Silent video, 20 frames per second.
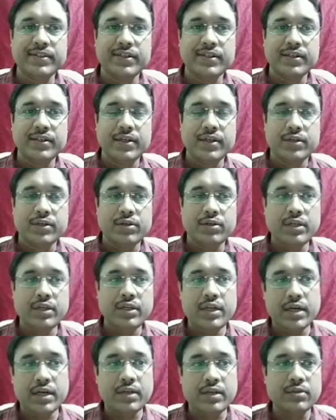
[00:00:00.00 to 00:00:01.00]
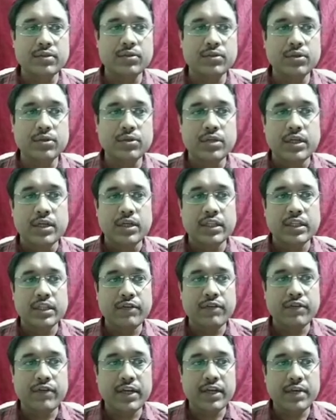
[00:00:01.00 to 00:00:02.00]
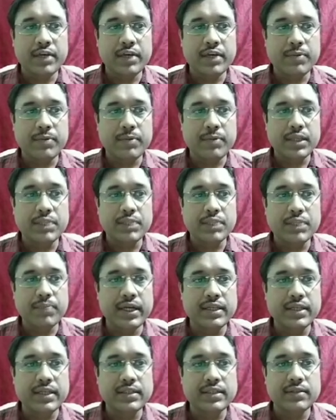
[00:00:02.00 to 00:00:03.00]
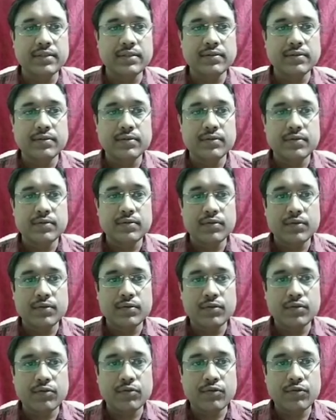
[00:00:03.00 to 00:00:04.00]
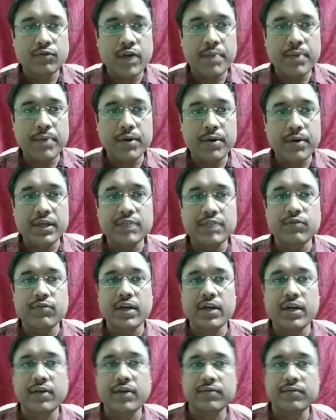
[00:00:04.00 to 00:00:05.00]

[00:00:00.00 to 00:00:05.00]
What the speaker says: So here also the variable's power is y power is 1.